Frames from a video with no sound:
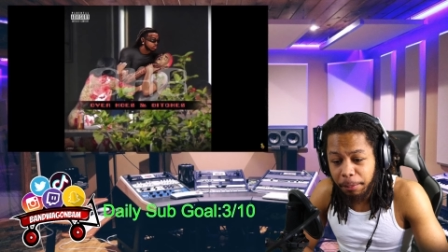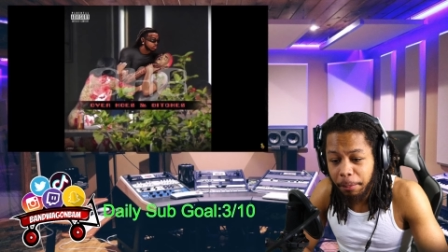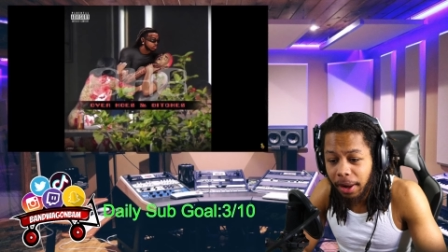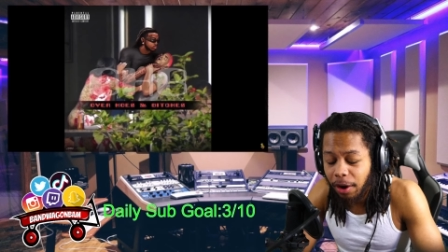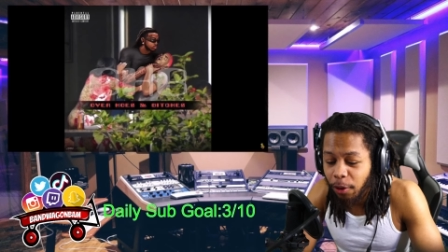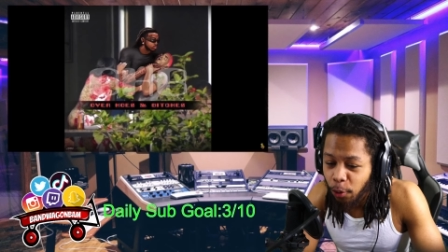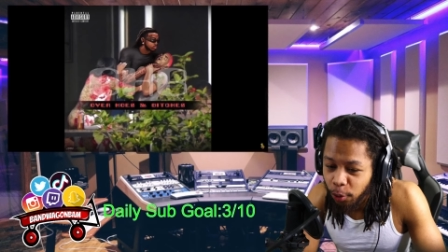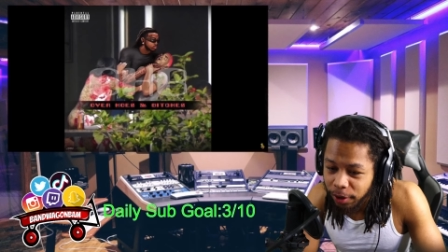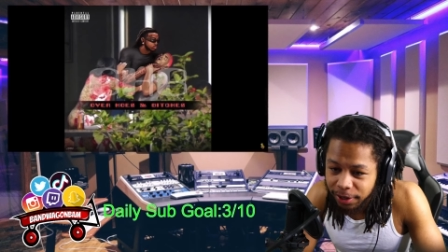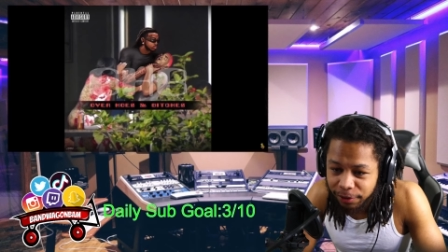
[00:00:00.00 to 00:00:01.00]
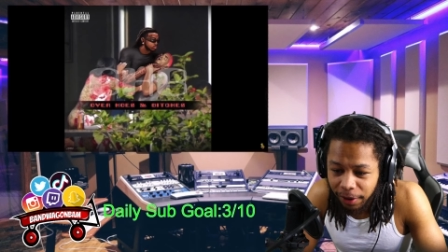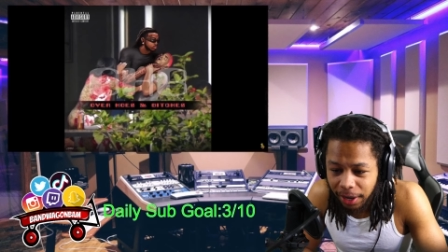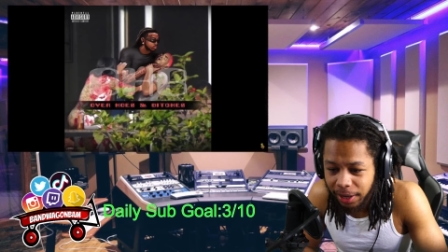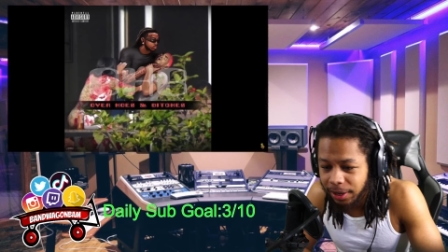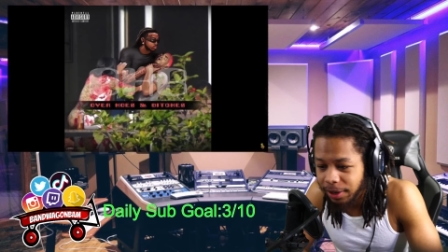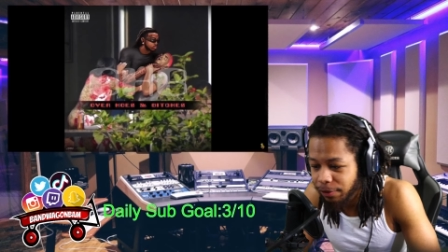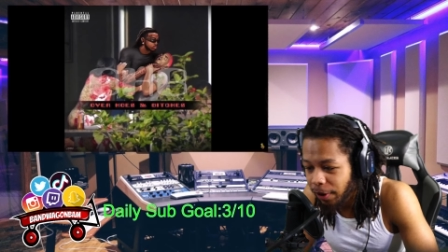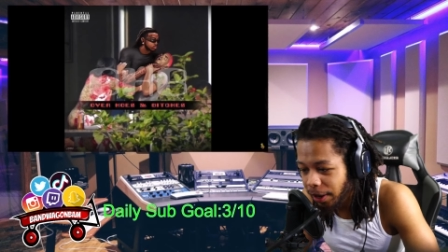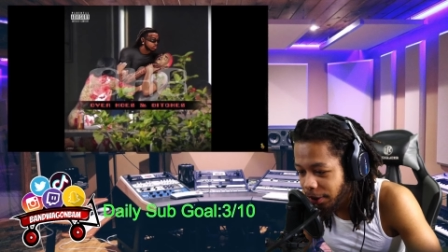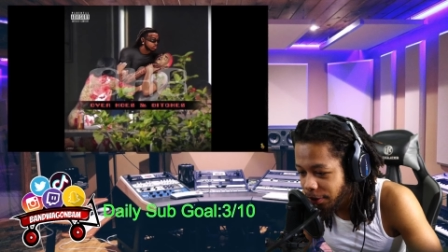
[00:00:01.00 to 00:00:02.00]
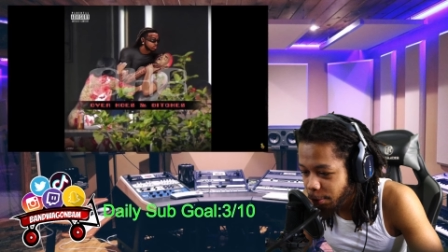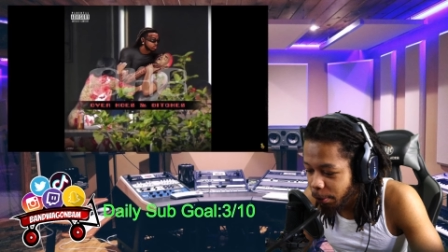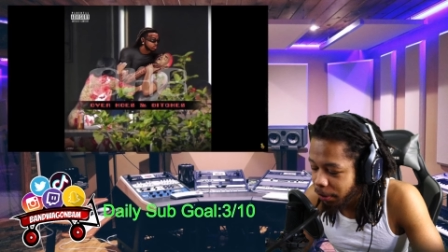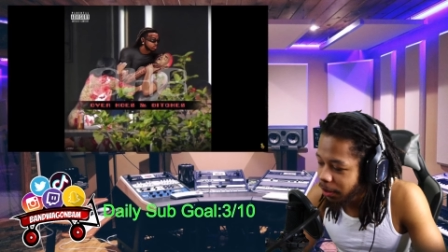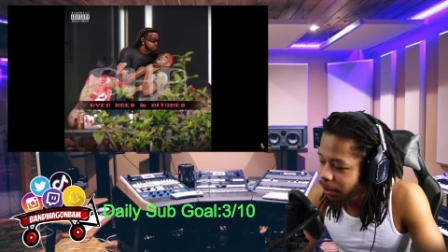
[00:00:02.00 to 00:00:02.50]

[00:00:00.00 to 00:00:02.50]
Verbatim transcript: my oh he's violating, he's violating, he's popping.